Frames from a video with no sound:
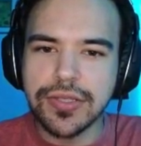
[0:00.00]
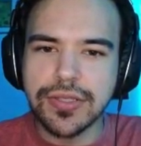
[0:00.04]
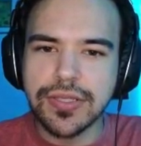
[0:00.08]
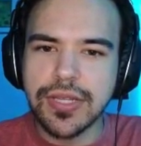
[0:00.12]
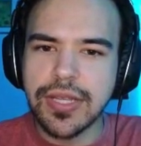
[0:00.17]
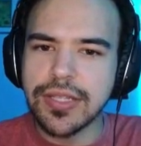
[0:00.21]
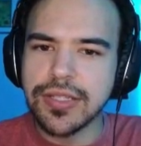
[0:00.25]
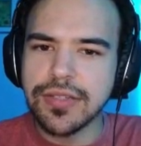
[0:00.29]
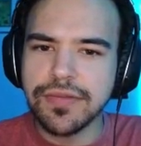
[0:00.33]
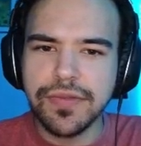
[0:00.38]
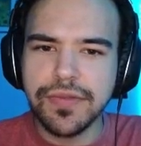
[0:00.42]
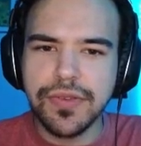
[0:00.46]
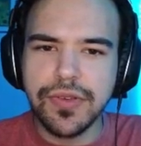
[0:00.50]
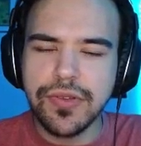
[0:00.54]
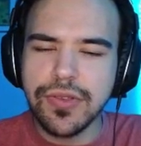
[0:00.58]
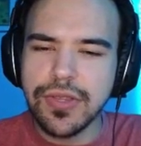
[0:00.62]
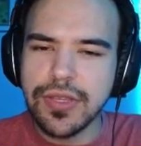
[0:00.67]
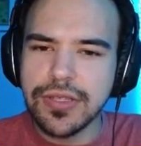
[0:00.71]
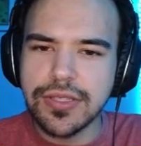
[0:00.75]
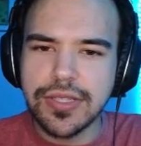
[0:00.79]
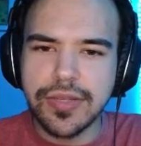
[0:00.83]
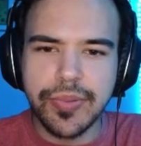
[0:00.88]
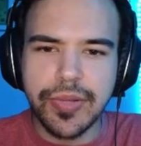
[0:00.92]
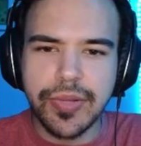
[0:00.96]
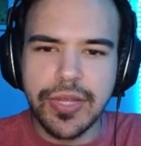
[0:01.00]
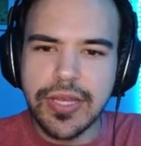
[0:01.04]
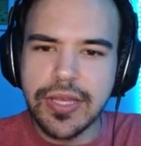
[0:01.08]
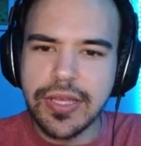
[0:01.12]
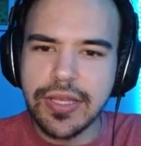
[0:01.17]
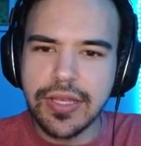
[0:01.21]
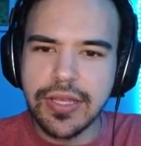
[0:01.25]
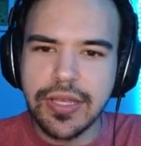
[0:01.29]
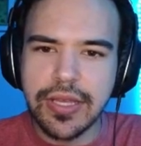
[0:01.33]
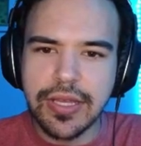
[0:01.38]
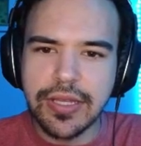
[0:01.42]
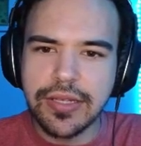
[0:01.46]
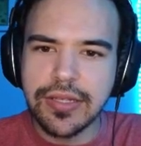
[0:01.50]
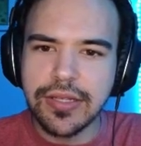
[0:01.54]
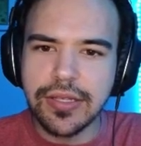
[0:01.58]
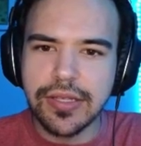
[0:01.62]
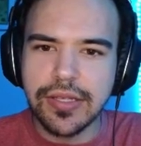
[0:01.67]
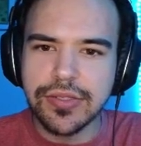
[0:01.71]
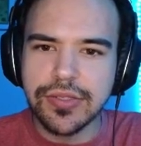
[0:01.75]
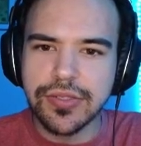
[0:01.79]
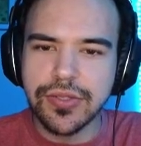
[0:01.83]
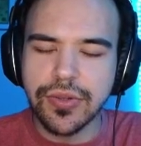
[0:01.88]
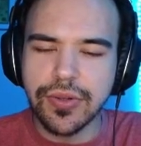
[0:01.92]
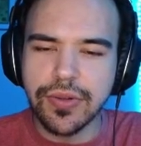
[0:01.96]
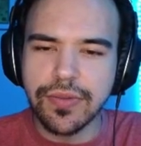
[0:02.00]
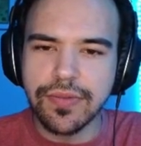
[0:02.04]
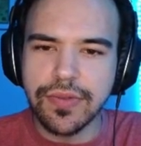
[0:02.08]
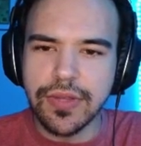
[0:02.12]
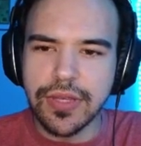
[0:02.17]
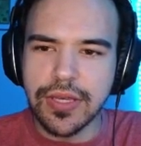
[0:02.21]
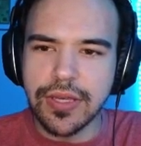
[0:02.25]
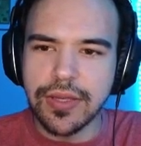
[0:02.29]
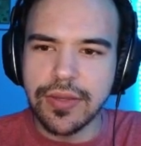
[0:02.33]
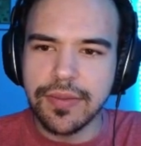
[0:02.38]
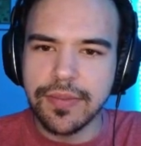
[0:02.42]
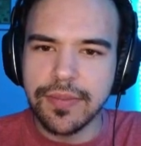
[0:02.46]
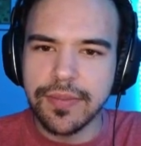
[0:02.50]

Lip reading: Now, there's a few things that play into this sort of thing,